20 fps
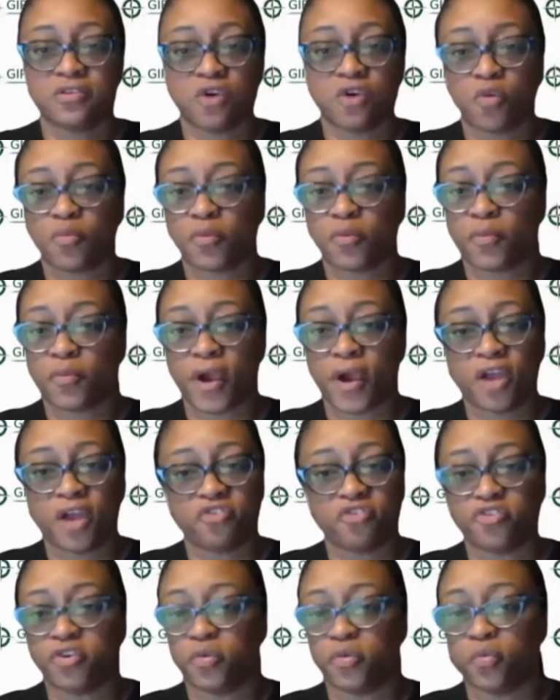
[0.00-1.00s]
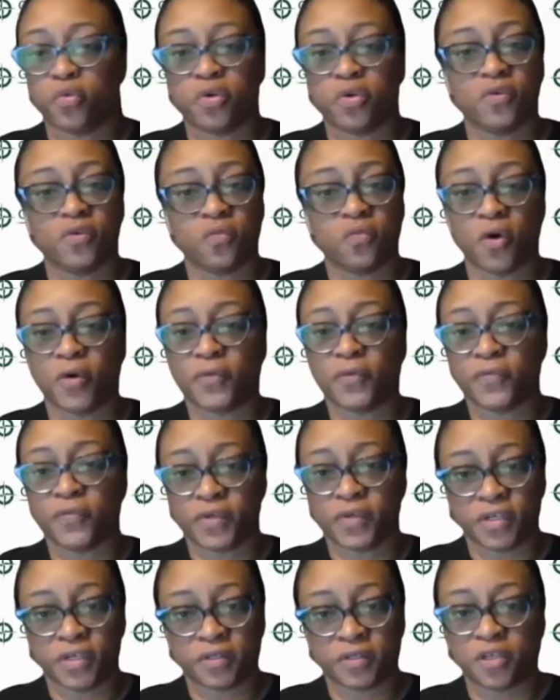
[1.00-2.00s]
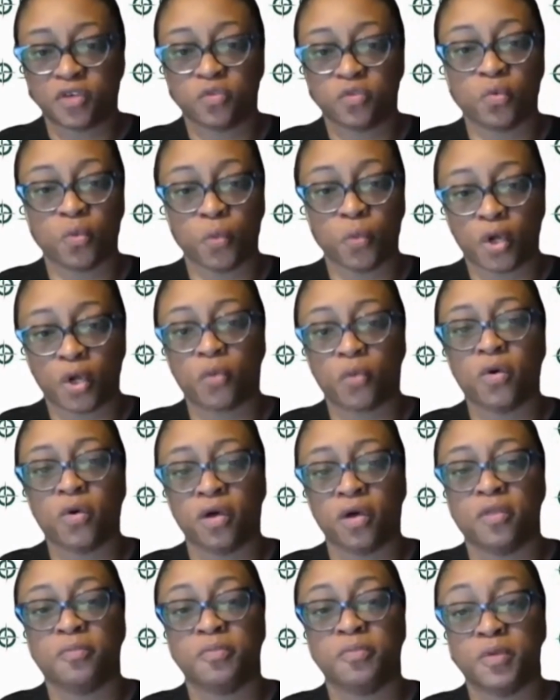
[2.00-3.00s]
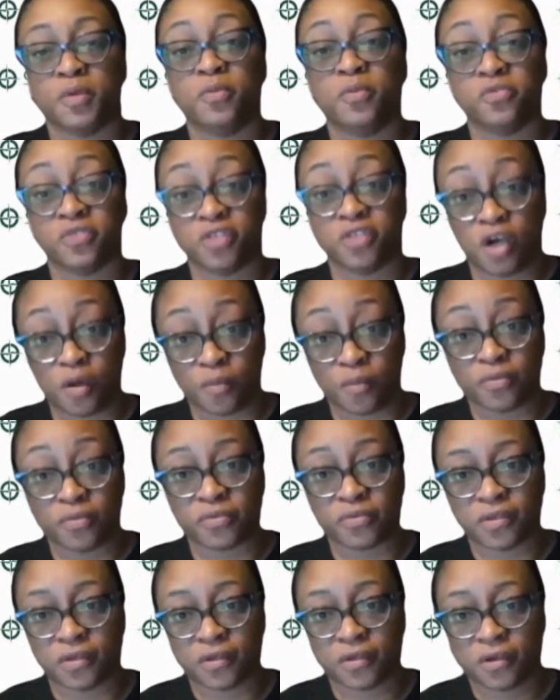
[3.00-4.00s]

sole proprietorship wouldn't have worked for us because we're working with other people's numbers,